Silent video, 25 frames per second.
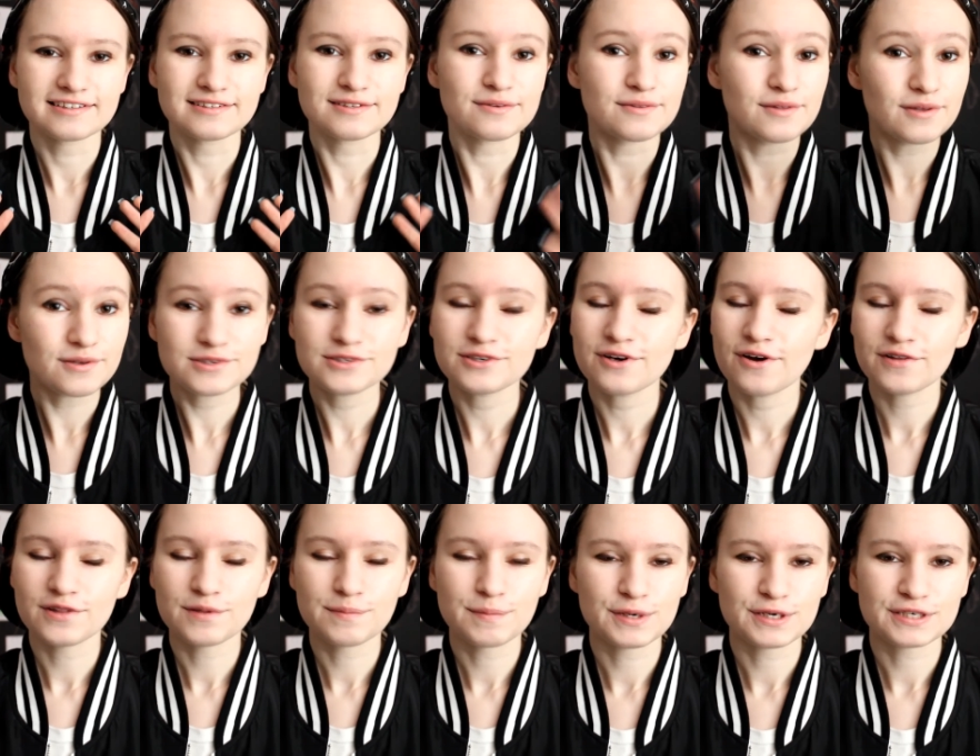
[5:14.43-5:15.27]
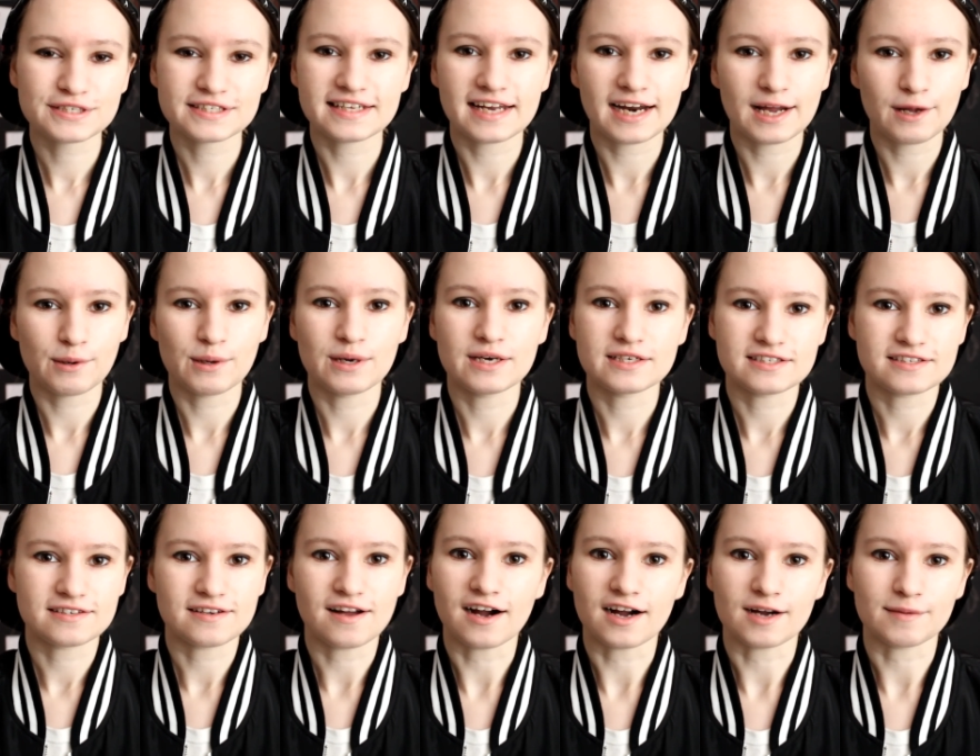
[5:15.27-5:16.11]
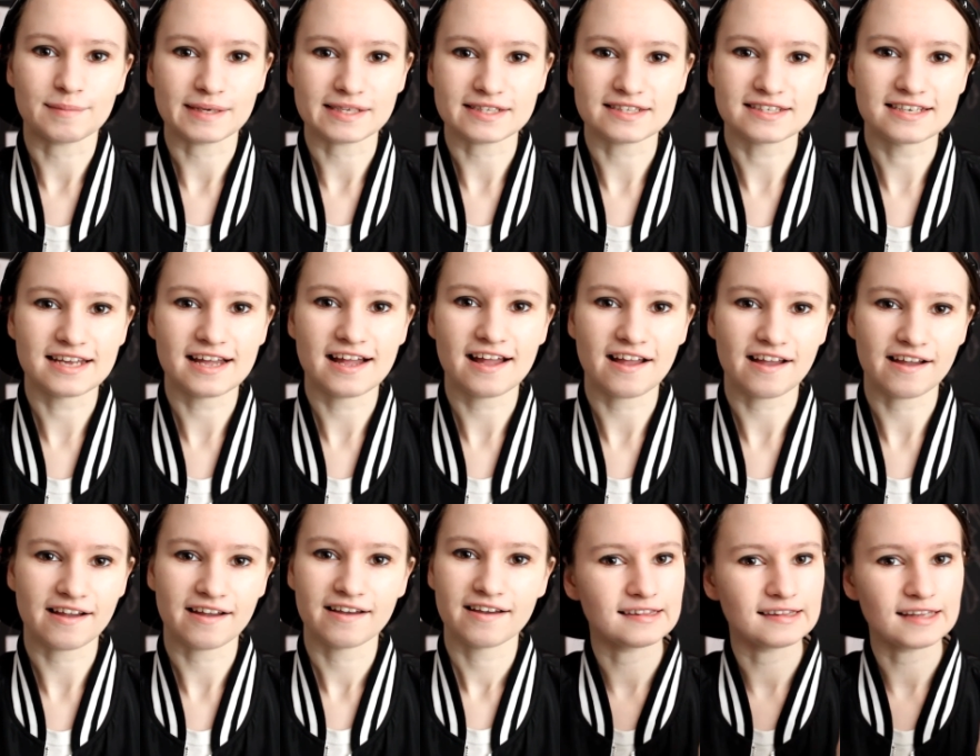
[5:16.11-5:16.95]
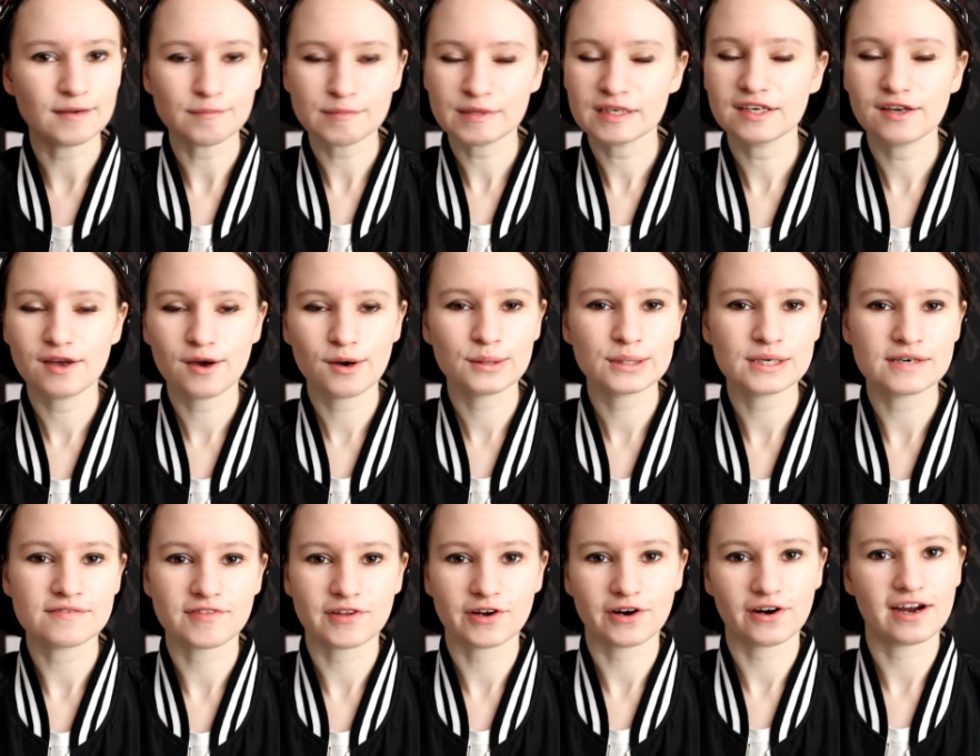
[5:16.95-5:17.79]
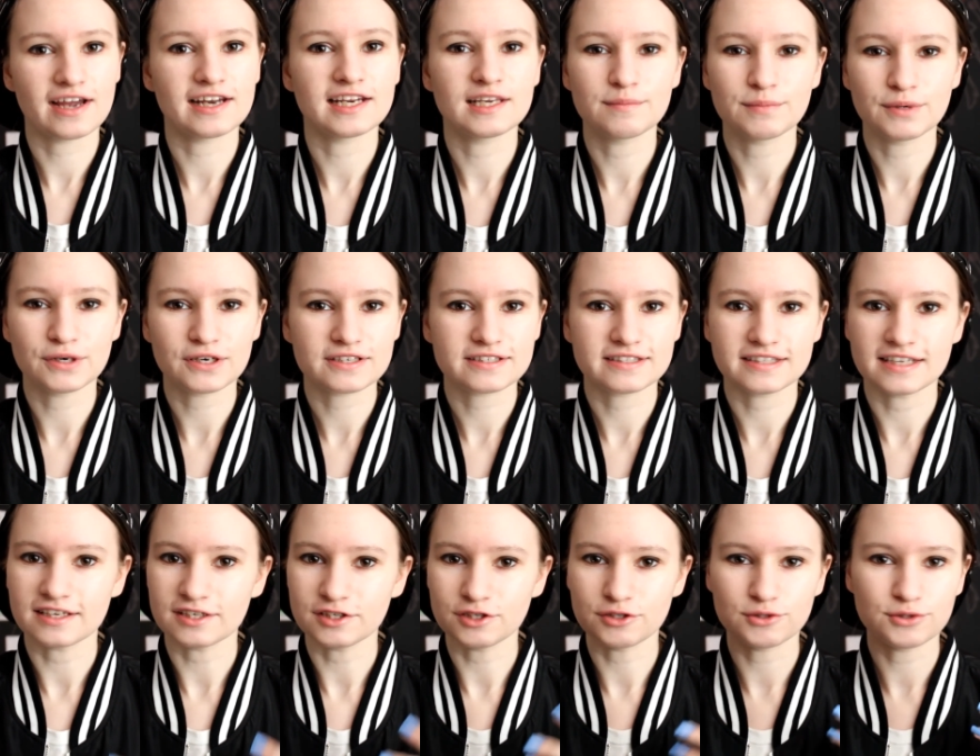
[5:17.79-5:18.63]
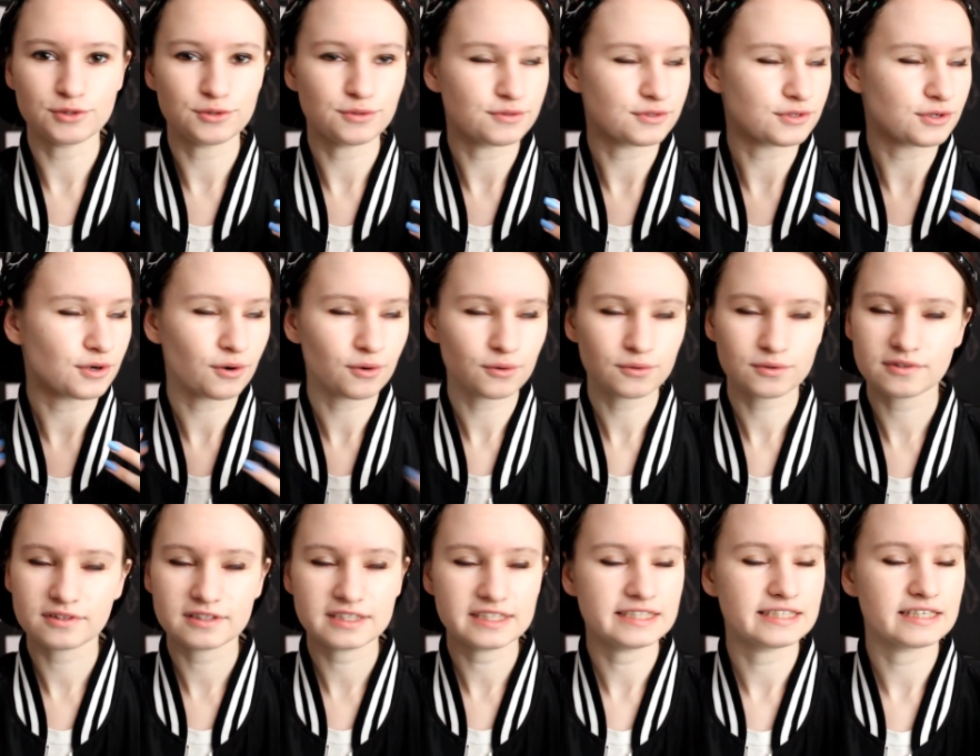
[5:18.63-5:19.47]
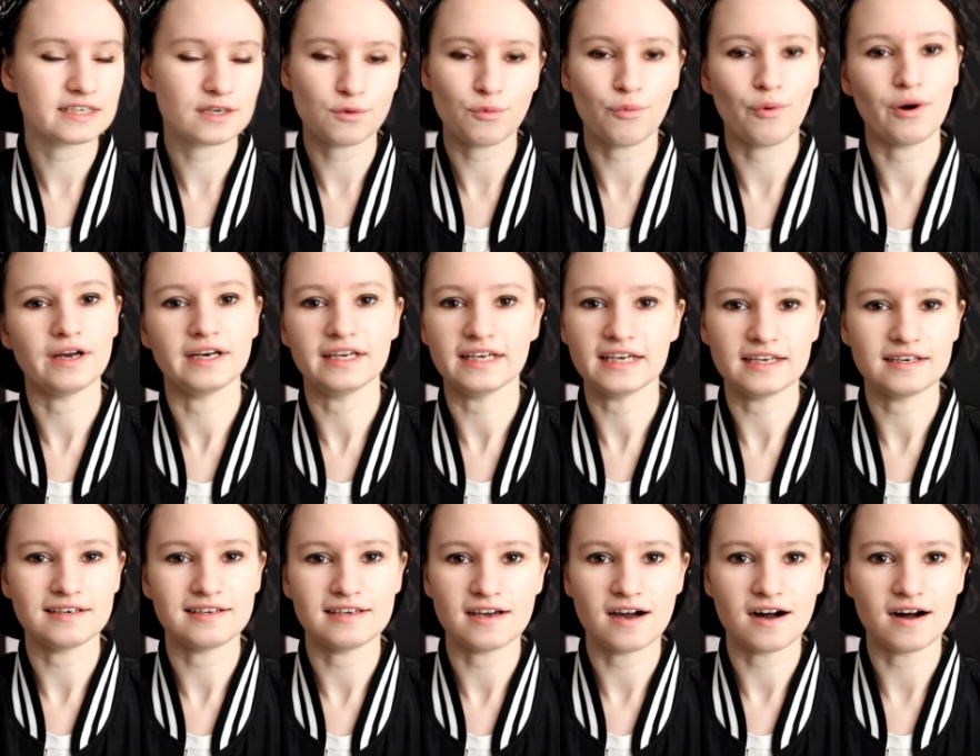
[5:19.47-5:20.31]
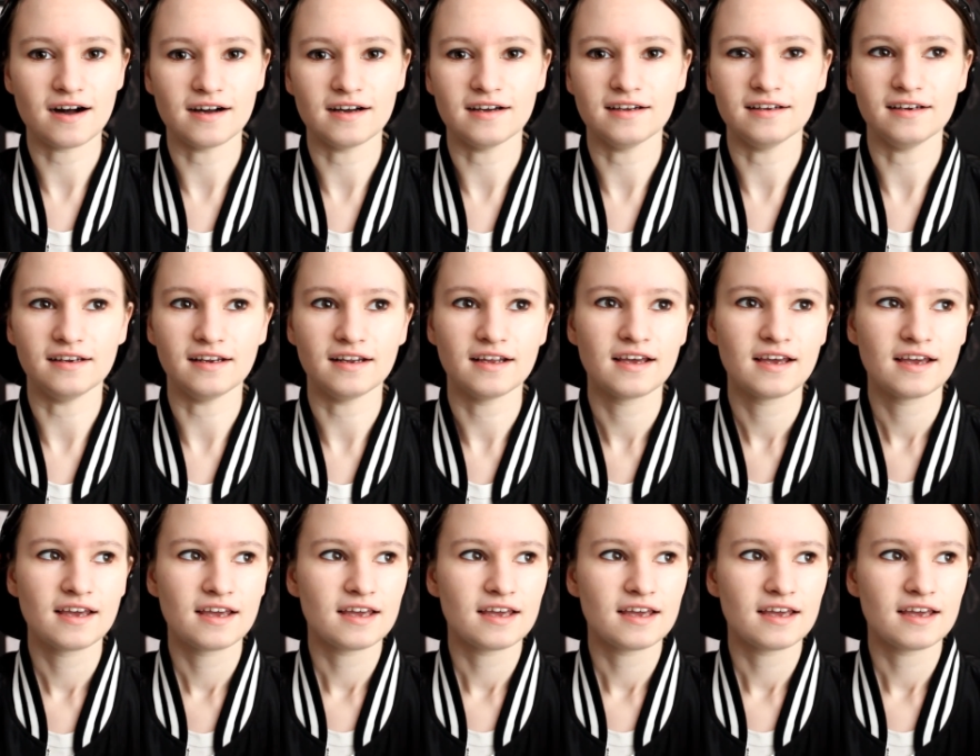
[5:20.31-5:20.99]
So those are all the books that I wanted to talk about today. Let me know if there are any books that you totally did a 180 on.